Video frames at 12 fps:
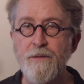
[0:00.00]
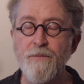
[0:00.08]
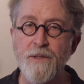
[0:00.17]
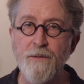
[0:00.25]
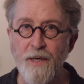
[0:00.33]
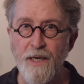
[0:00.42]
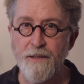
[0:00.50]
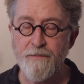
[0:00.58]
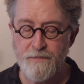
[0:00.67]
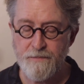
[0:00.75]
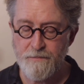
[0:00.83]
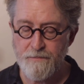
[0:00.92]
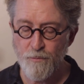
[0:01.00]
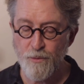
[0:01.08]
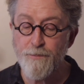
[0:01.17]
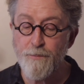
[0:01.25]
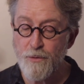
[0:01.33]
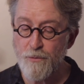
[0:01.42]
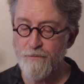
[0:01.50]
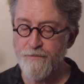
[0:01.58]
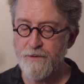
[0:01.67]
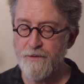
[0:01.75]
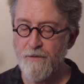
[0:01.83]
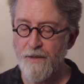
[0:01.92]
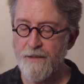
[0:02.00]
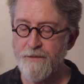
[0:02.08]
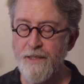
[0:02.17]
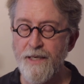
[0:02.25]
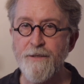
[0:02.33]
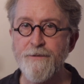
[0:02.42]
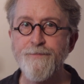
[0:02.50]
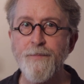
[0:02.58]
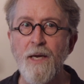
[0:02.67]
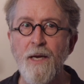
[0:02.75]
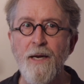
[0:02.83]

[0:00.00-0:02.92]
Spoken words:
with the bottom removed, ground out.